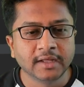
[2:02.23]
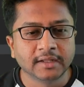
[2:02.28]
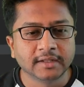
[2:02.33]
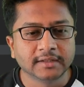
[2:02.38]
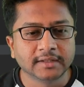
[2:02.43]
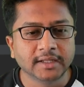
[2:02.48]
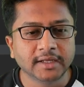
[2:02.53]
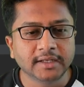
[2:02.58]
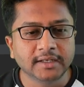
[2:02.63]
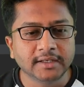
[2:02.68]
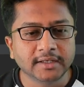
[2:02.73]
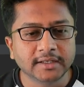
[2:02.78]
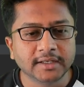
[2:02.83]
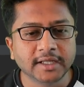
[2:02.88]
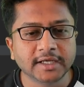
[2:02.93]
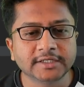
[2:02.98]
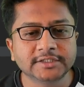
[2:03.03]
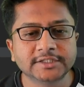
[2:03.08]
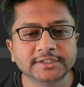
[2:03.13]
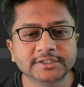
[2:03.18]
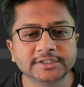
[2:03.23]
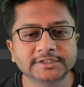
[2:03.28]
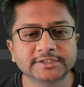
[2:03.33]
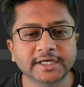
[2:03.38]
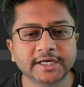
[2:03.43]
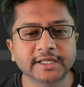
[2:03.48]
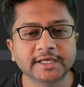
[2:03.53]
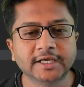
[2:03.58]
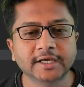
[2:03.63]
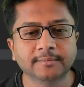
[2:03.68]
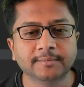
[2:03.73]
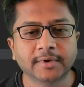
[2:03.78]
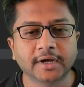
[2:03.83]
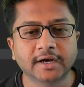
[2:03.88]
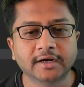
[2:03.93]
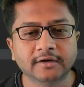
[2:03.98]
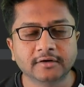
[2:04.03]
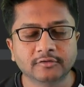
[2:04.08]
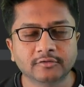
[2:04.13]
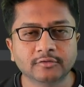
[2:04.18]
Then next is the JDK
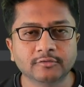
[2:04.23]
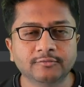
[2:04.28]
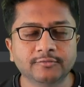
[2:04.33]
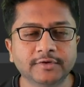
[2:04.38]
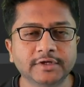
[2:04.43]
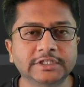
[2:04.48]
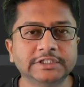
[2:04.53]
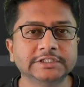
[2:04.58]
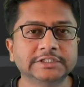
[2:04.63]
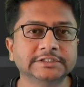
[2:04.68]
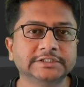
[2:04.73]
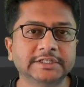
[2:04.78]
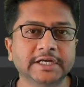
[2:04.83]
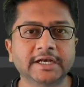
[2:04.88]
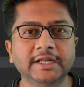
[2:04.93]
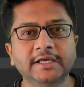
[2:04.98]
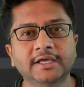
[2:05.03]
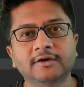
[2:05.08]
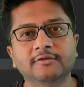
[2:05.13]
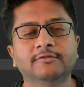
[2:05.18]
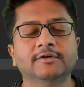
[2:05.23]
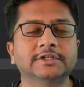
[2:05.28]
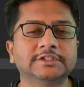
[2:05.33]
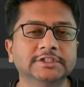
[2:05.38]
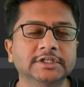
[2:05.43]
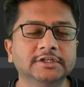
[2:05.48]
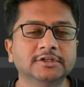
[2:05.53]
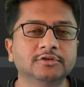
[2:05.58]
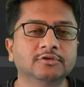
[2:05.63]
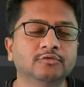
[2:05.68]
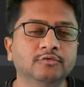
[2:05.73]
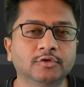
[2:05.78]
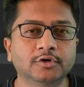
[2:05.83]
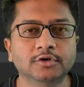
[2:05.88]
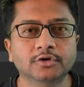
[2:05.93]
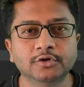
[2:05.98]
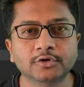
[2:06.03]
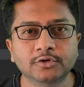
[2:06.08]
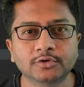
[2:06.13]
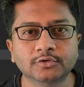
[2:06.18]
part. So which JDK version you
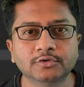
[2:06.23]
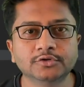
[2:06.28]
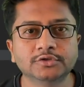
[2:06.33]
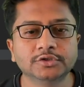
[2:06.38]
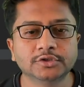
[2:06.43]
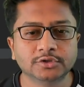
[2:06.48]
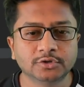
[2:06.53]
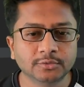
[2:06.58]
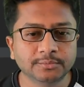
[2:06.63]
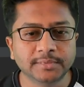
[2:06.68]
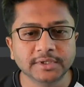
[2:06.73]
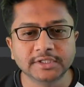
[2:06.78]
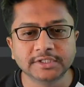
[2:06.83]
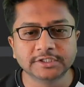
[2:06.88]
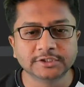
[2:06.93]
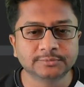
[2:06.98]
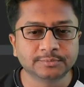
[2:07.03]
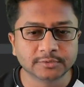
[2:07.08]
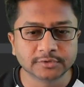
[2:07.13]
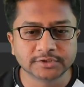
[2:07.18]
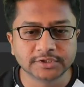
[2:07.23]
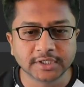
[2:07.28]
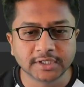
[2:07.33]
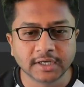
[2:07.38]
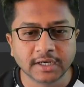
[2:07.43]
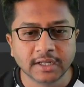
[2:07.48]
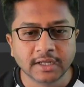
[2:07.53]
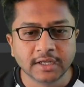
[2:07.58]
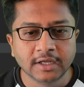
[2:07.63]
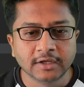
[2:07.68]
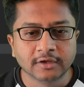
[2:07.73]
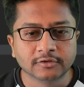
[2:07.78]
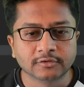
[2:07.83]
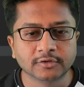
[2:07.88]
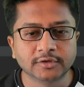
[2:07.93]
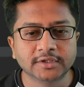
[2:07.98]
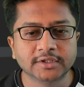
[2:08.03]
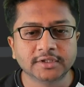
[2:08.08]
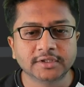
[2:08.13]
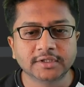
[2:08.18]
want to use to build this project? So
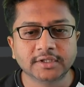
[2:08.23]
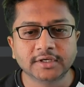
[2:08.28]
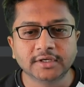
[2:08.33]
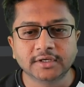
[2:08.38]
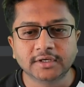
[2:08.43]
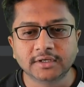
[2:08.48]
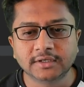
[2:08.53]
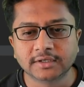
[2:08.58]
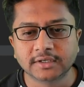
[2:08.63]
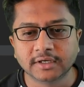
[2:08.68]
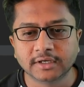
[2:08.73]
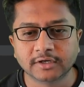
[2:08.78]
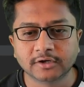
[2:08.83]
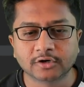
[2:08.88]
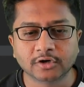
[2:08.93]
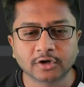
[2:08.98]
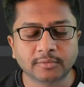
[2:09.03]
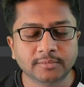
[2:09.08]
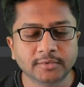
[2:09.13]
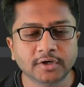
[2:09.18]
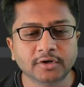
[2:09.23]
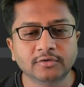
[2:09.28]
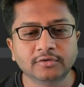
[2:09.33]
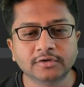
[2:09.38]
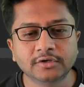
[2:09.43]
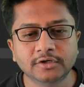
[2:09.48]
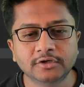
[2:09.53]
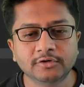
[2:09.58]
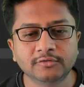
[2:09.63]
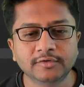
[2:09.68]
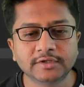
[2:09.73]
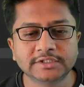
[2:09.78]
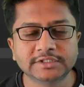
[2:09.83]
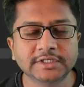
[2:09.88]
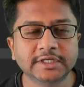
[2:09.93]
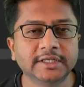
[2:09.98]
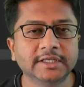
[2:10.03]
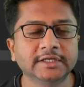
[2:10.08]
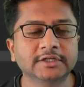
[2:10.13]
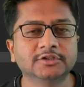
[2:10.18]
in the drop down you will
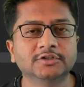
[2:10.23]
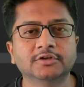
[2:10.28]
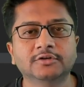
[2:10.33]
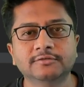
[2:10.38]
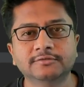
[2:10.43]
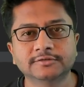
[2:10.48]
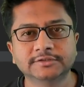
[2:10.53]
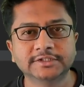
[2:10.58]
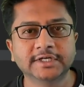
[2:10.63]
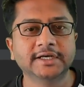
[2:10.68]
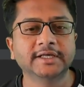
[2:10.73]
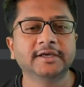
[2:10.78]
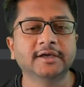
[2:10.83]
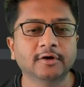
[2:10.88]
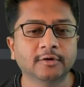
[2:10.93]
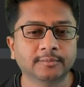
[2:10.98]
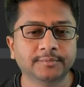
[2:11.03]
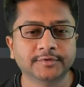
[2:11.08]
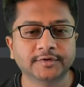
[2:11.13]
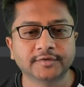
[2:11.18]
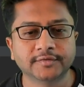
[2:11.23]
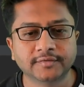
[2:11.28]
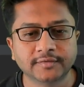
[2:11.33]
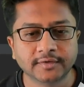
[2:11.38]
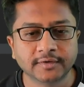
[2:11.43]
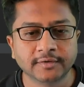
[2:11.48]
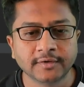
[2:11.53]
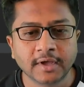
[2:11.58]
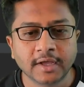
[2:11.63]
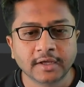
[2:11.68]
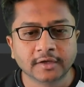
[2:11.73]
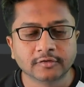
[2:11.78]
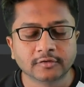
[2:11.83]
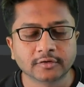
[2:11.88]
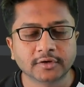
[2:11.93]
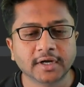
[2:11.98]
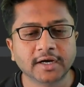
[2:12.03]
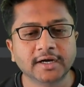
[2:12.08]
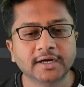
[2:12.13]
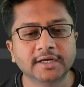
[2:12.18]
see list of JDK options. So
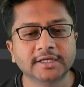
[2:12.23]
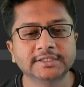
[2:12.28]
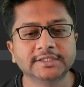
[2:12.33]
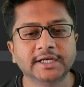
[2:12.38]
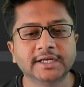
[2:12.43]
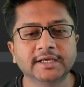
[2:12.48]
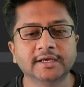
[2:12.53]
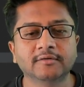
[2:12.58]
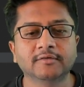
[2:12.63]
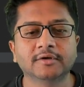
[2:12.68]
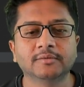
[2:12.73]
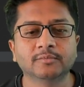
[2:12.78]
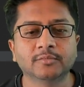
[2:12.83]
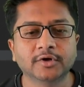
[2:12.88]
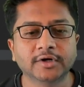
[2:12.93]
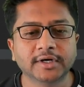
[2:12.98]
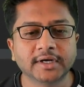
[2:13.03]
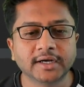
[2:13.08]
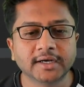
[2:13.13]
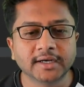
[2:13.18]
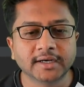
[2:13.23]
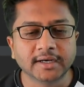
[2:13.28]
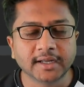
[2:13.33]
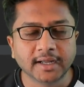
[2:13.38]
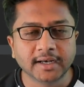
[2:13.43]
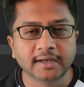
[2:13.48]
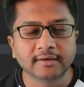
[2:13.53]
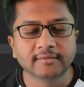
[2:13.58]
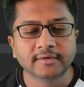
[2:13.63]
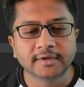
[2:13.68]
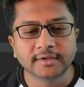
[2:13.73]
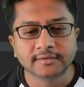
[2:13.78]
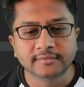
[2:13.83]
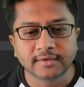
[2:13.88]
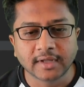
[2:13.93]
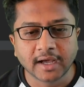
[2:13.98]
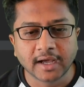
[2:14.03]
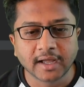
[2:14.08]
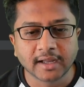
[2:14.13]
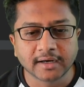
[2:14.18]
currently JDK 1.8 and 11
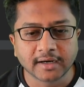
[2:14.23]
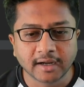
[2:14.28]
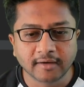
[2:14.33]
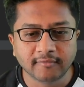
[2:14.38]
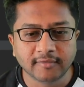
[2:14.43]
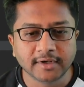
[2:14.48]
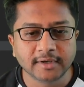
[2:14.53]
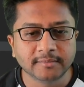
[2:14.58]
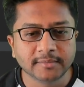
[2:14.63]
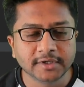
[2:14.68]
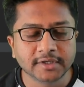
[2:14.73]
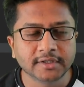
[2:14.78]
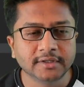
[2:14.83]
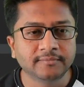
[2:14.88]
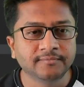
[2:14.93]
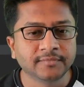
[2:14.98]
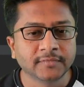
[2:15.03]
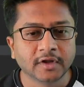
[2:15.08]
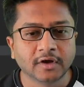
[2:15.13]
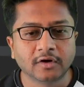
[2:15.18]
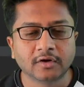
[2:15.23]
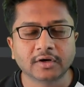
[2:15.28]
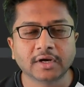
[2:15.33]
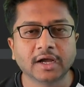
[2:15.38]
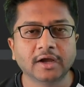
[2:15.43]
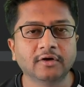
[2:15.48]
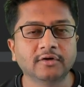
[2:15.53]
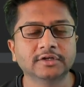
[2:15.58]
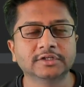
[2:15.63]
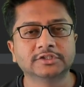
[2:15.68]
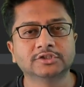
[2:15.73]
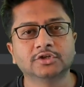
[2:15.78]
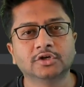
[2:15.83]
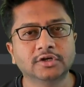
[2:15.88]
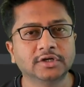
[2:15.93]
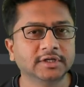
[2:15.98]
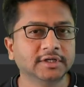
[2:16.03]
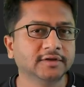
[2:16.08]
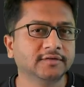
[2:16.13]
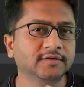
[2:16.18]
are available, or I have
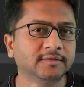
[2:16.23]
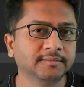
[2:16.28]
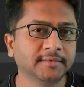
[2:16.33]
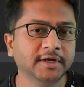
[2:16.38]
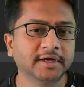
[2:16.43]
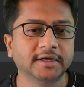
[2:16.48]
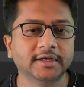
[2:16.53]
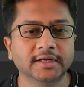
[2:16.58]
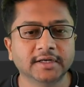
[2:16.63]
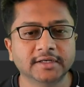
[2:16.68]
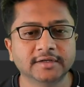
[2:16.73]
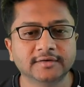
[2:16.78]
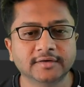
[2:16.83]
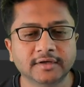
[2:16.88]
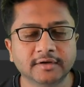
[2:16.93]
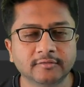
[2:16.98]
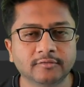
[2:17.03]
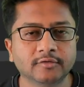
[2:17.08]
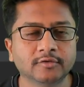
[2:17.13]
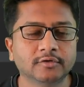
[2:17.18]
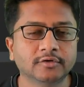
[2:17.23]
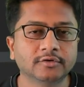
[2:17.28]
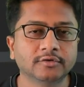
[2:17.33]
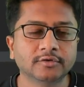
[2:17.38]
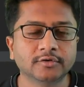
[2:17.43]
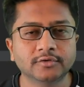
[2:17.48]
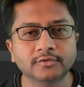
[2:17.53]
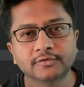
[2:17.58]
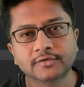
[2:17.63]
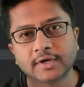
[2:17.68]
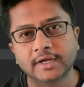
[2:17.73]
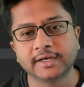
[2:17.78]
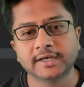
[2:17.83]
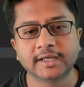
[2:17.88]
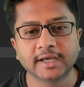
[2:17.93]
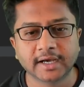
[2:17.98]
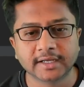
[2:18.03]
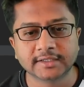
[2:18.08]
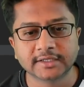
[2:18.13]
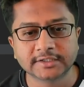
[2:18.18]
installed this in my IntelliJ. If you want to use
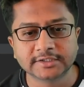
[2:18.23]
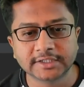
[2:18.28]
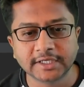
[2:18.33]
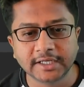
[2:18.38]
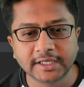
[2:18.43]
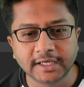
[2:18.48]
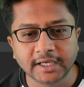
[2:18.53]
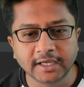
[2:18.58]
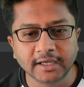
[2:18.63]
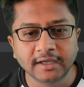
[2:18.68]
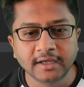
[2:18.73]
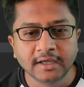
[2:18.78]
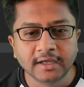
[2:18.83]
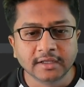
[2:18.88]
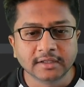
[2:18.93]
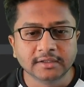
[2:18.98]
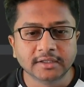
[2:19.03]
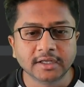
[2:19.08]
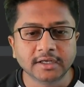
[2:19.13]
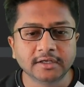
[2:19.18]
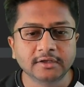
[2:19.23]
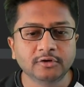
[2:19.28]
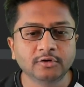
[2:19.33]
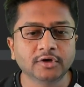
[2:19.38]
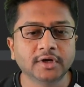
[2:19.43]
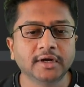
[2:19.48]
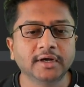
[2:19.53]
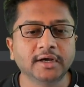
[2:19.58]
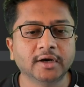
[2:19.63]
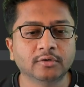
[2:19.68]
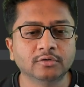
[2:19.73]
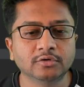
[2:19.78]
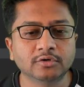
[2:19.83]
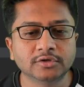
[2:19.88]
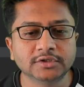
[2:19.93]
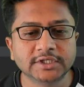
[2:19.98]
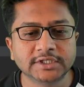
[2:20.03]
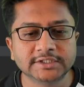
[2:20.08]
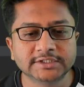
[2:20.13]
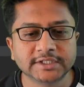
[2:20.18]
any other JDK, then you can
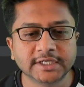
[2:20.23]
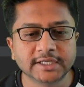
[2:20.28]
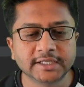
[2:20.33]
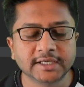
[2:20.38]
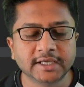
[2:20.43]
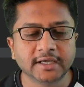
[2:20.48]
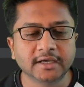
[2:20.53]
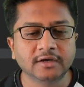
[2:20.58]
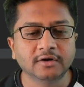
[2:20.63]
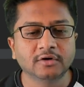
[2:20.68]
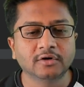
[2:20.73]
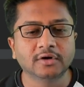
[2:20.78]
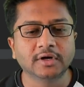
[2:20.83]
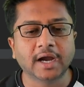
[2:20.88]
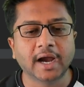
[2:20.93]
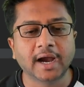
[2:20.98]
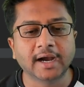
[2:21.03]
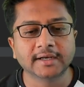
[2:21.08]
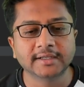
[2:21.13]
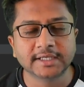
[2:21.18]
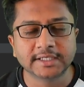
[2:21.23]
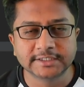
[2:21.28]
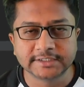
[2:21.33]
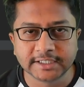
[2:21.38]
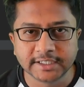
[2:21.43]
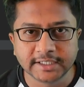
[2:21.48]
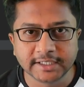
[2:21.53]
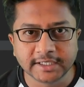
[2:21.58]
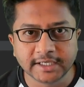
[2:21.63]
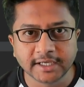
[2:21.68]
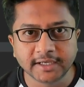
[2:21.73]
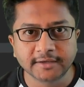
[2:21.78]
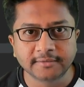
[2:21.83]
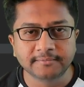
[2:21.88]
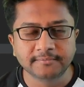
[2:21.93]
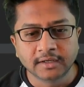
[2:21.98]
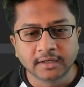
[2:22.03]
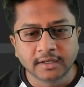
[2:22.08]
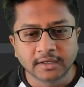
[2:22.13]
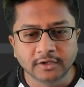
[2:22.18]
download that JDK or add that
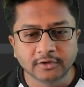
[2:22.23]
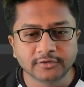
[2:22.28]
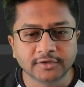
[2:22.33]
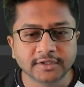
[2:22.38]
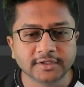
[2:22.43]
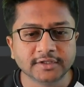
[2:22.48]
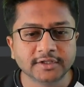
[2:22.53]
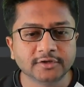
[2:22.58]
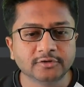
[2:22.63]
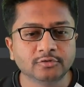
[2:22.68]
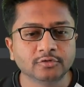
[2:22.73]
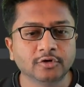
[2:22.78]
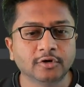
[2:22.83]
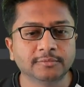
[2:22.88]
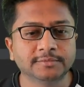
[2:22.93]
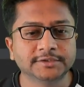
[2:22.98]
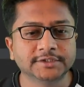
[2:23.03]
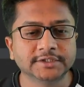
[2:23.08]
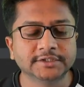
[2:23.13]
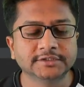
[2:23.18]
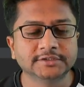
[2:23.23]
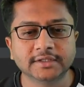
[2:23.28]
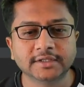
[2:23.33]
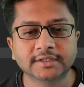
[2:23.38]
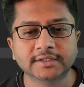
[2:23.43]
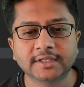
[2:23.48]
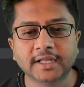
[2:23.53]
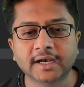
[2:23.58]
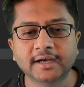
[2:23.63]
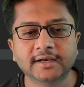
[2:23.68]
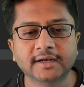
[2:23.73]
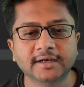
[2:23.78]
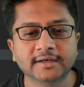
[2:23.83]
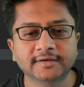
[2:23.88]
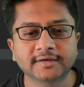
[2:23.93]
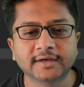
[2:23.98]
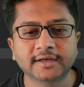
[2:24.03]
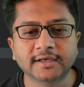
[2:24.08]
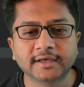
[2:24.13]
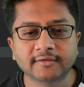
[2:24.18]
JDK using these two options. Then that
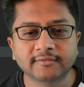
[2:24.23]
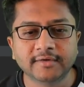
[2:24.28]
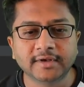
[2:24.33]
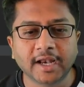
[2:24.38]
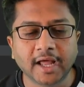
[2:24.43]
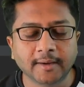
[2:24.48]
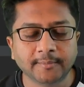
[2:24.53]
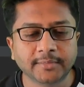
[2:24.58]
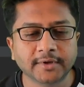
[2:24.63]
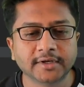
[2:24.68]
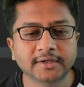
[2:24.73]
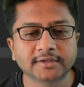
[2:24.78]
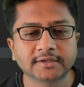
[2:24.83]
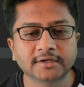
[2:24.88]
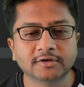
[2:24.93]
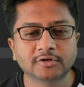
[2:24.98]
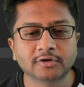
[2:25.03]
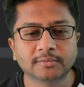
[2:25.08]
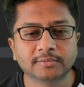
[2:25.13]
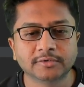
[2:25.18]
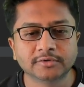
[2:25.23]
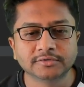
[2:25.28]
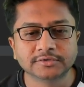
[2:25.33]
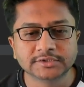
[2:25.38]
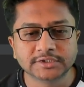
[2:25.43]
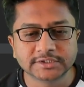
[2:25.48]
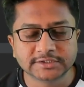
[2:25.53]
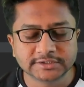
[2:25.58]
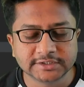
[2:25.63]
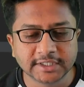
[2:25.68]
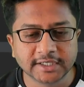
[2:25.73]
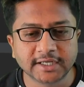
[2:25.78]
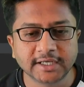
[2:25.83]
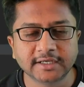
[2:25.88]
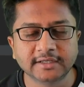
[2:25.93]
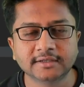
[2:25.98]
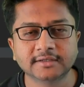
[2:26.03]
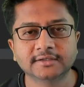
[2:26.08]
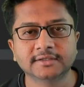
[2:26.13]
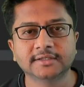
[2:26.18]
JDK will appear in the drop down. Just
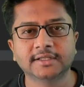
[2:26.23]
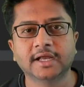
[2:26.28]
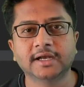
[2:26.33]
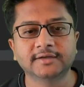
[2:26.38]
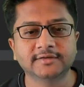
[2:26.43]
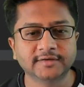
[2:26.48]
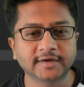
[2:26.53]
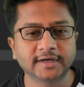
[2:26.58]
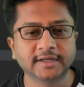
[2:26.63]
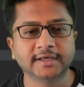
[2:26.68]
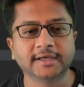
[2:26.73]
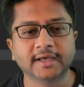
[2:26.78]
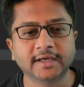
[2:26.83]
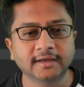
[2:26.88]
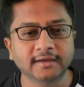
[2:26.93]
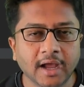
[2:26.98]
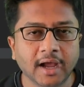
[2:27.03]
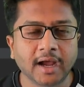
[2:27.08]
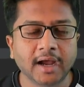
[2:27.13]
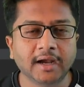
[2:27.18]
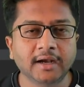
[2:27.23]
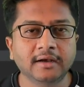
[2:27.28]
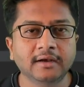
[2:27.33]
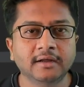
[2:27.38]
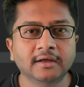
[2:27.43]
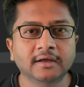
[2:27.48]
select that JDK and